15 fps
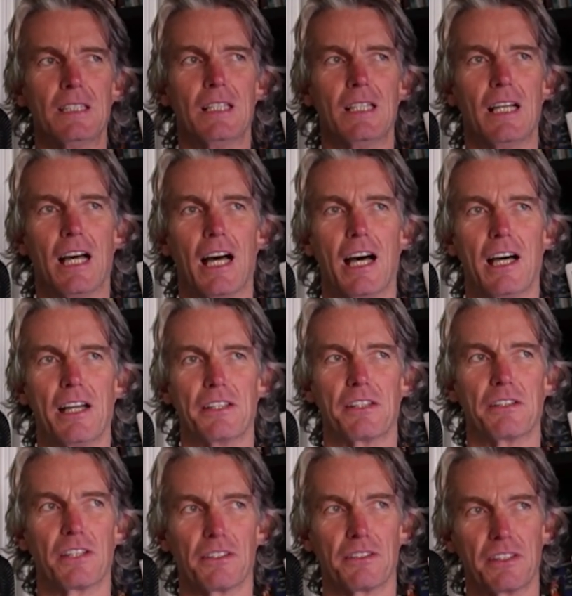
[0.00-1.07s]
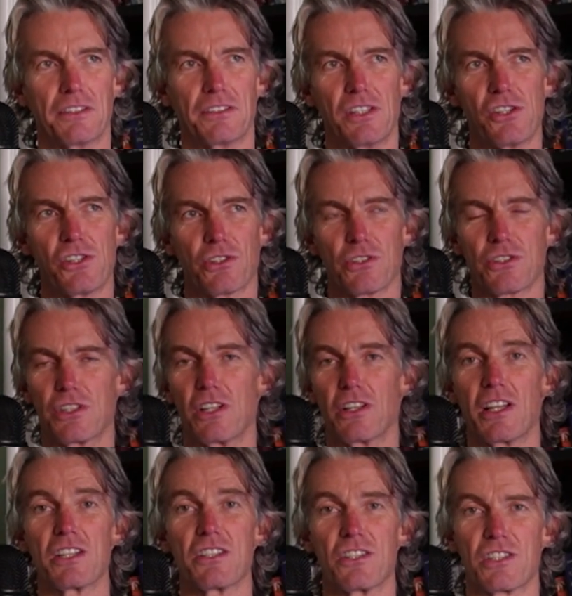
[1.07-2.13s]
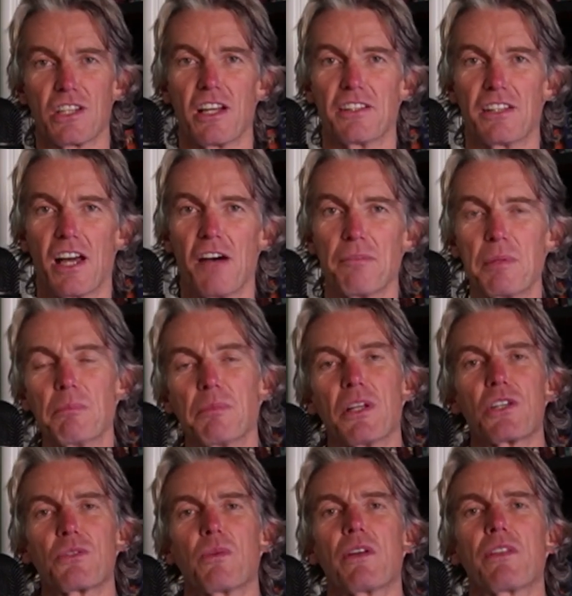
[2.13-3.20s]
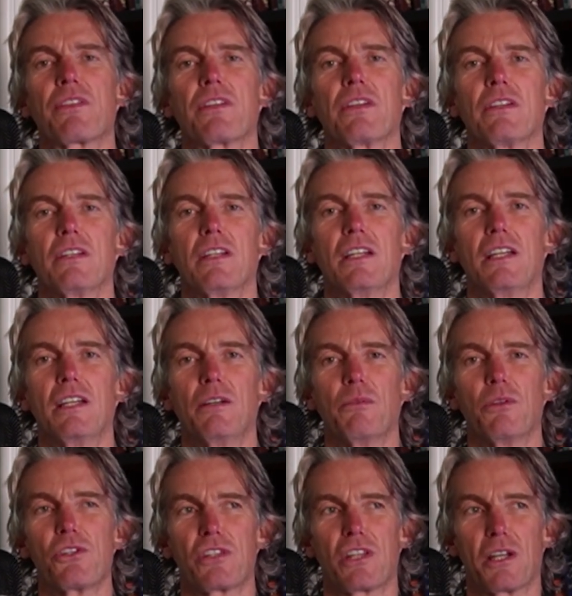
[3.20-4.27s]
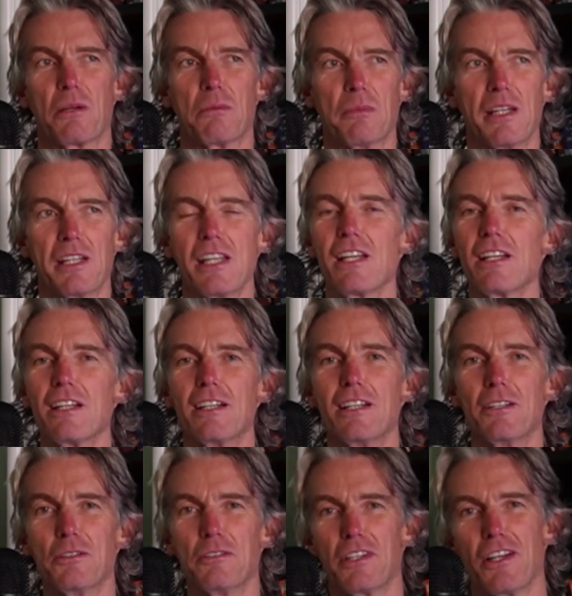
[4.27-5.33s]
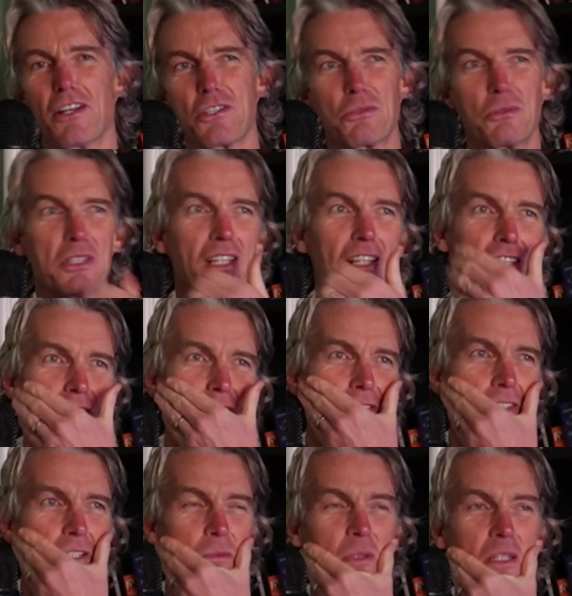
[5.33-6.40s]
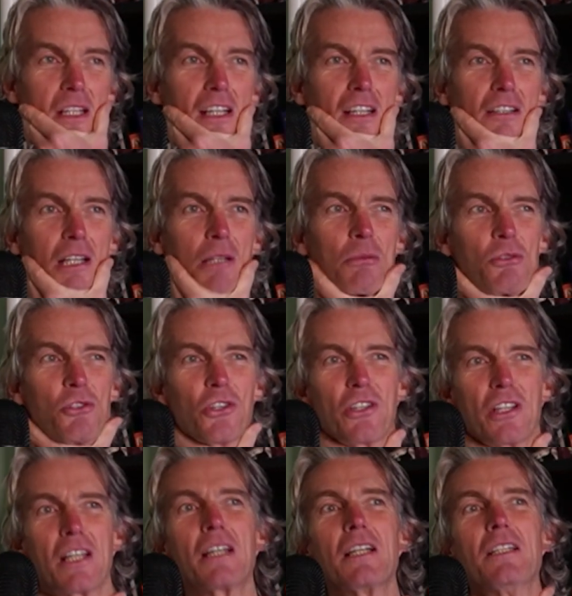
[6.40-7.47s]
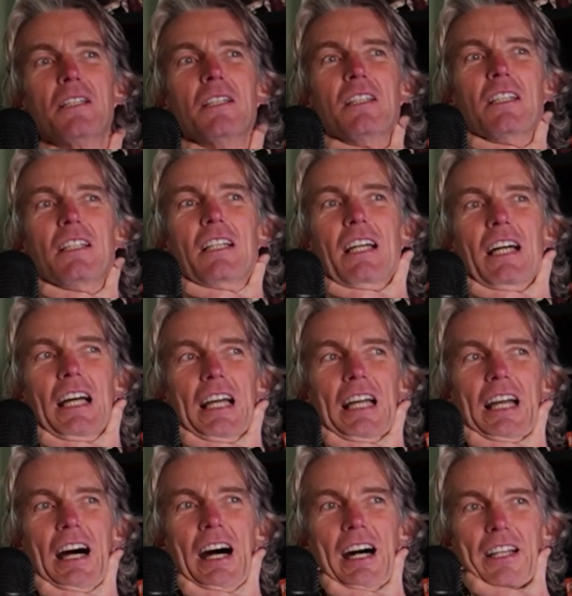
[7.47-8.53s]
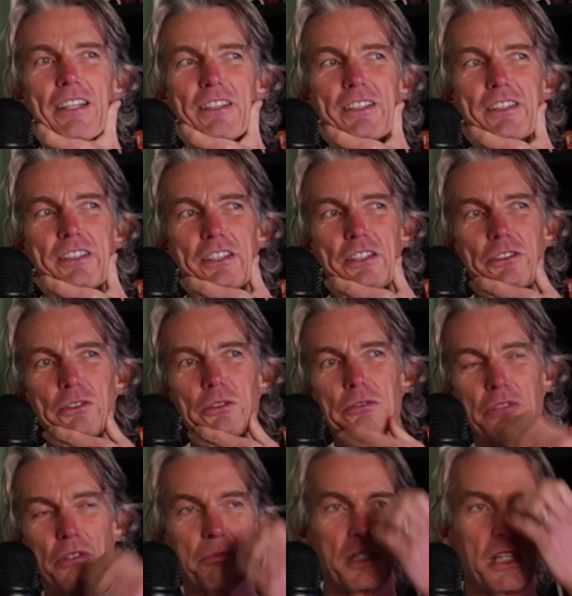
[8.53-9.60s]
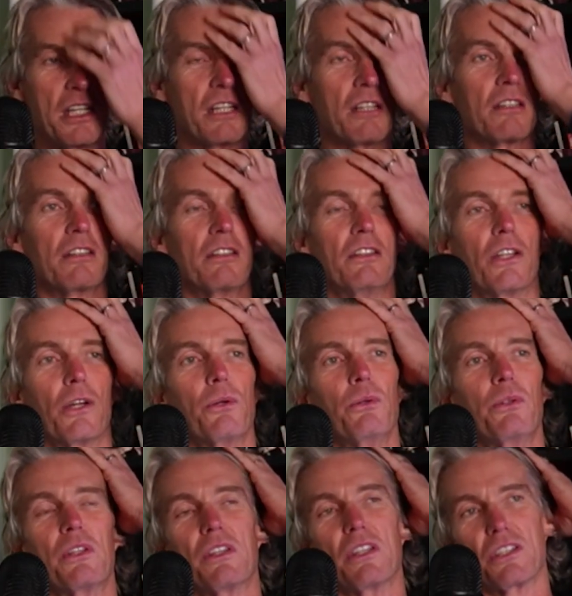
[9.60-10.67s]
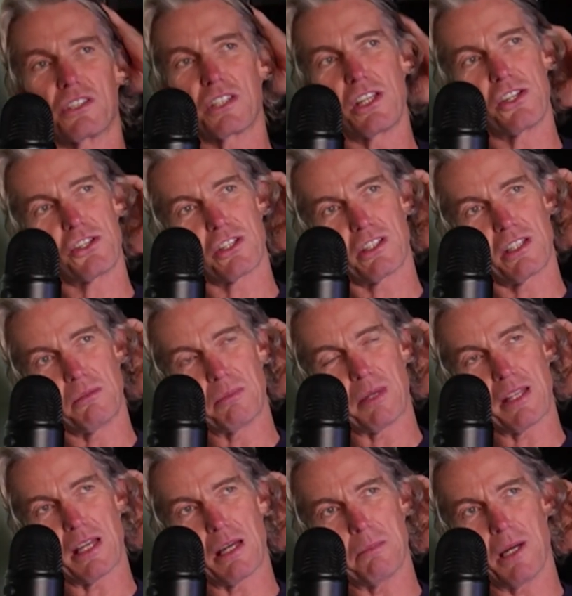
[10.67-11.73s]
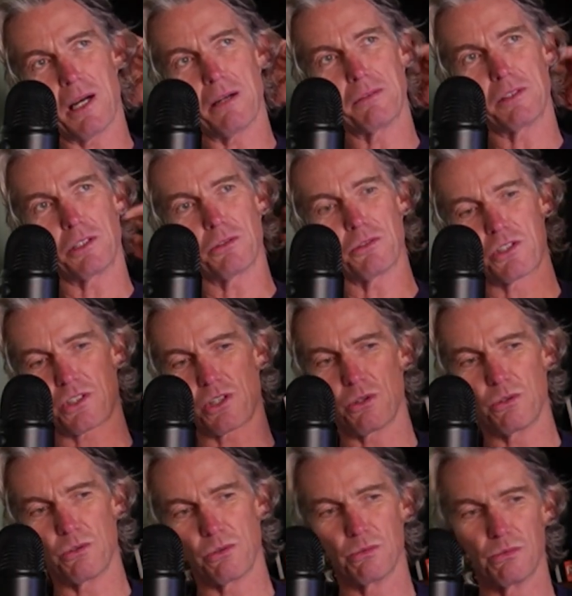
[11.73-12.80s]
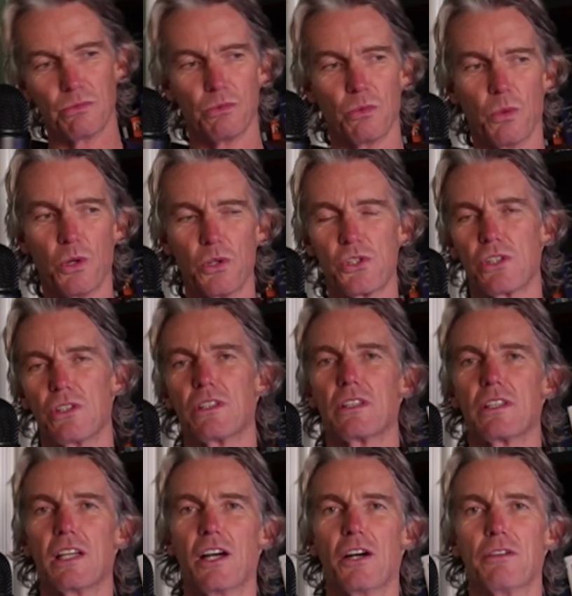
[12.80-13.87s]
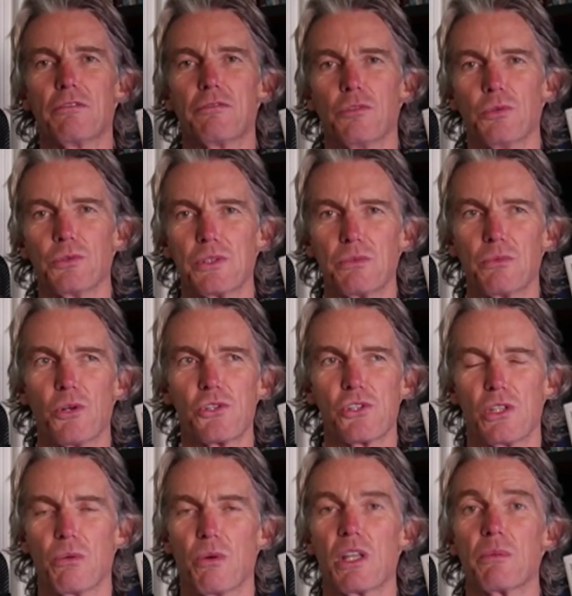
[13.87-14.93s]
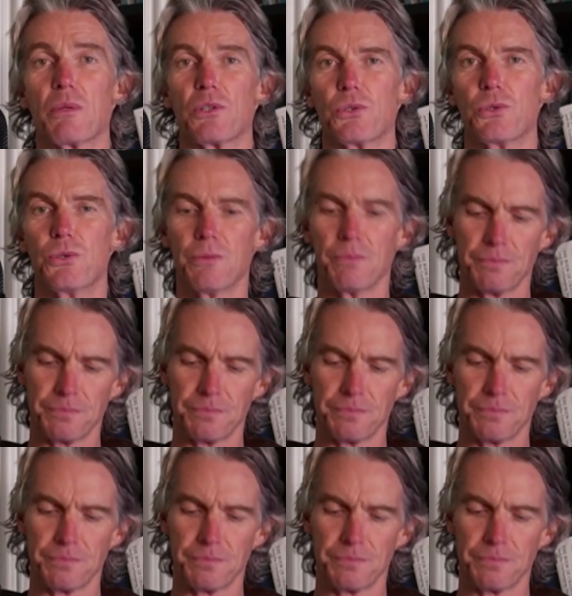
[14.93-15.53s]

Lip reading: the teachers and the lessons that I've been blessed with, which there are many over the last 28 years. It's been an incredible journey. And, for me now, the stage and bit that I'm at, is still watching it unfolding, watching the work that we're doing